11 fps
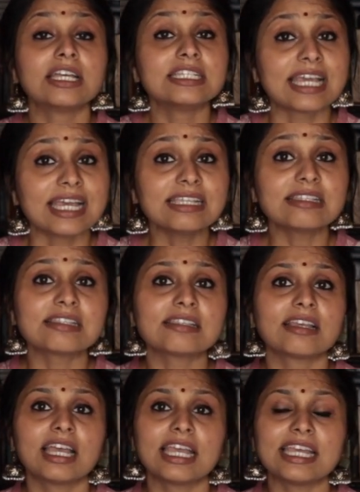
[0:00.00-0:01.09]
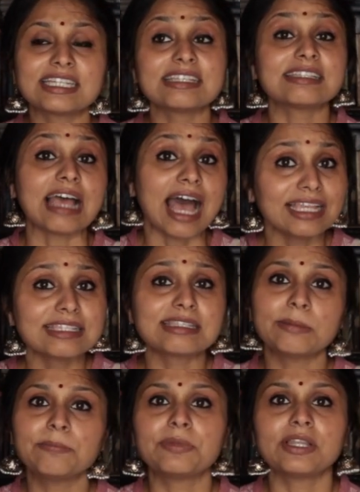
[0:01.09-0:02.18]
Yes, it is as
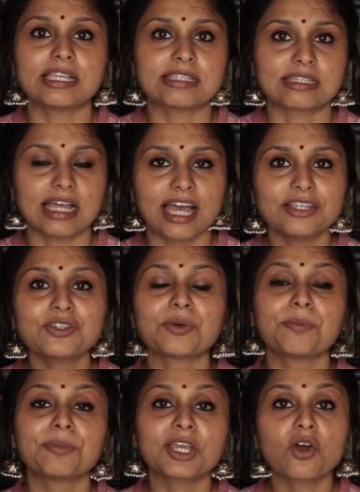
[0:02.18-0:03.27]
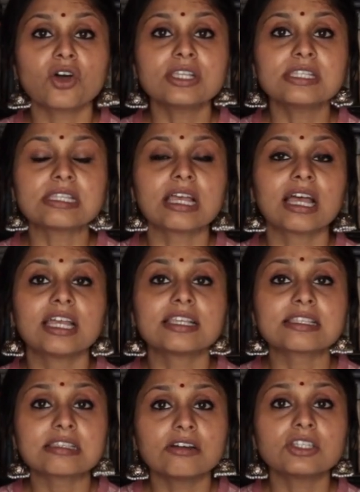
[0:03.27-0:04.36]
simple as that, because
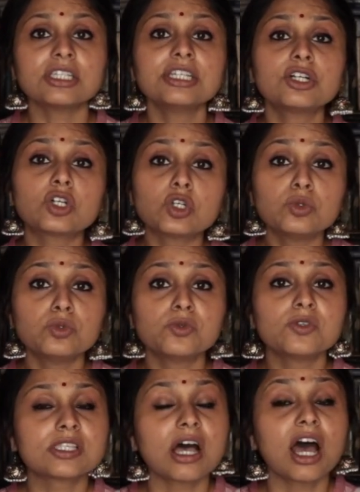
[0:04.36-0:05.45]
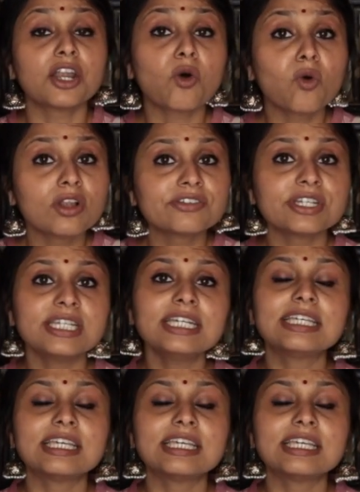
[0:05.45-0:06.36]
certain clues are already